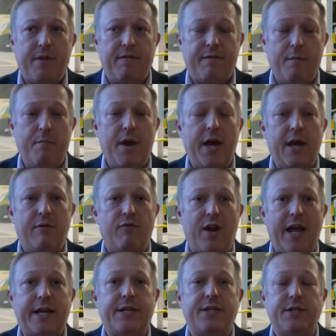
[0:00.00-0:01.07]
for me
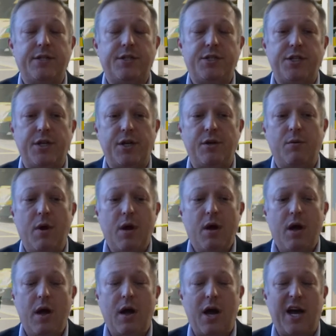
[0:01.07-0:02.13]
related to
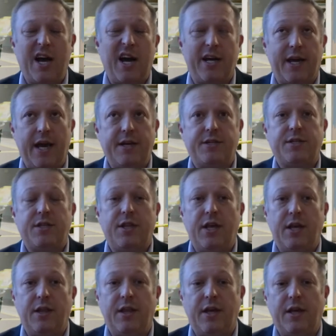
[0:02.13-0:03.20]
I guess
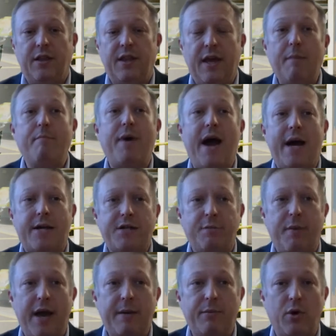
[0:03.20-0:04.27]
the impact of
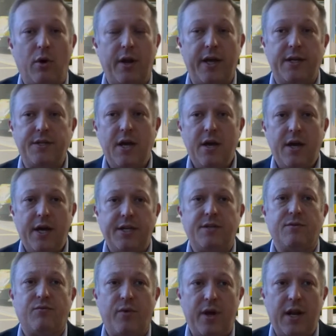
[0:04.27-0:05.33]
BAME colleagues, it's
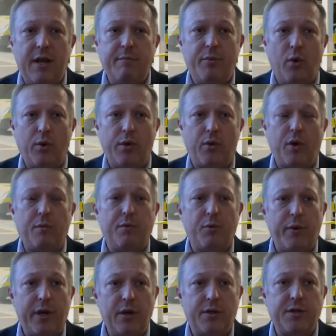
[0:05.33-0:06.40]
a really important group that
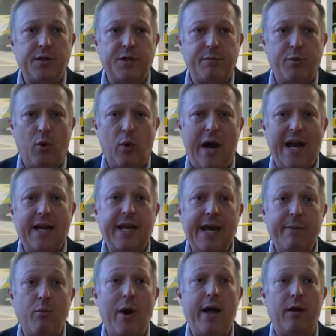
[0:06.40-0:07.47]
we look to support and
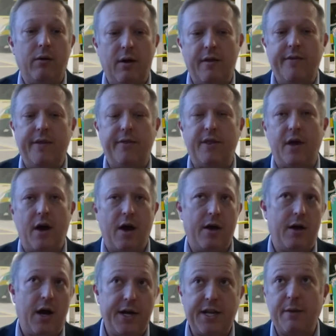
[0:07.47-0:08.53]
keep well. And the
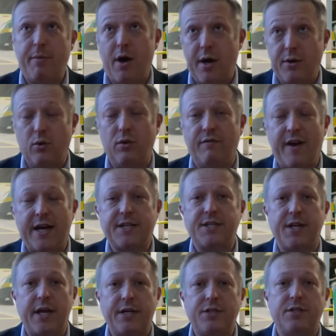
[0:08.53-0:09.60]
idea behind all the
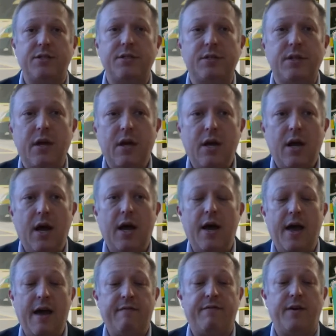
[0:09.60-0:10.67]
vaccination
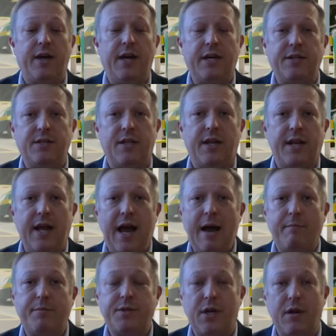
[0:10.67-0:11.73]
effort is that it
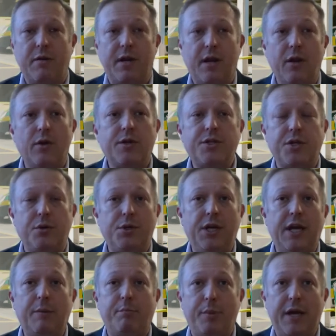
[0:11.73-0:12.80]
absolutely looks to
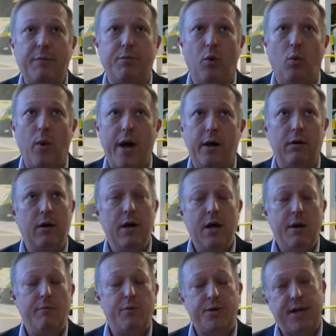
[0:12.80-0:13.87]
keep people well,
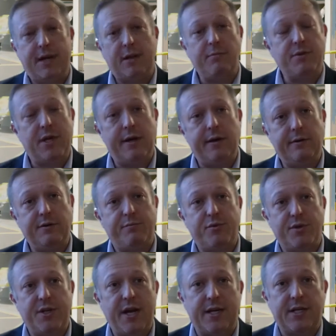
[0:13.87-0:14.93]
protect themselves,
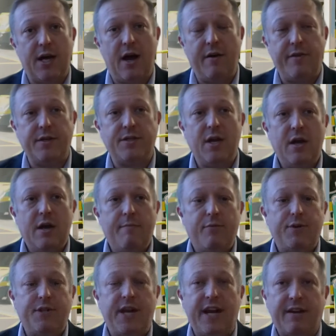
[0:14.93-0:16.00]
protect others,
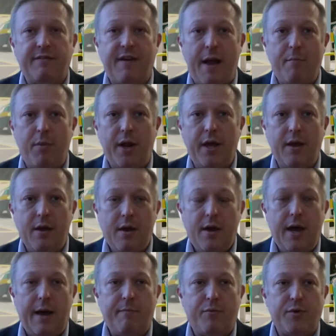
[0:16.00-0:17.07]
protect family,
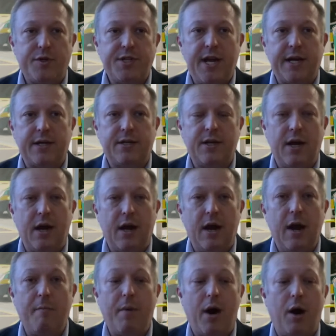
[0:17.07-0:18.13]
and protect
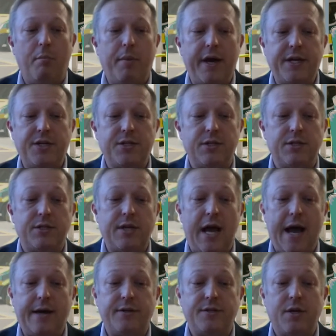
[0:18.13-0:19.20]
our patients
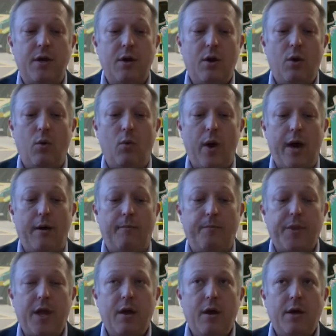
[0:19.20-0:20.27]
as
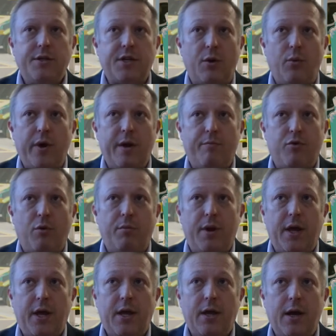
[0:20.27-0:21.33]
well. So we're
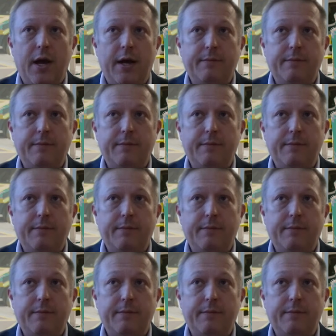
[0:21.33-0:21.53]
probably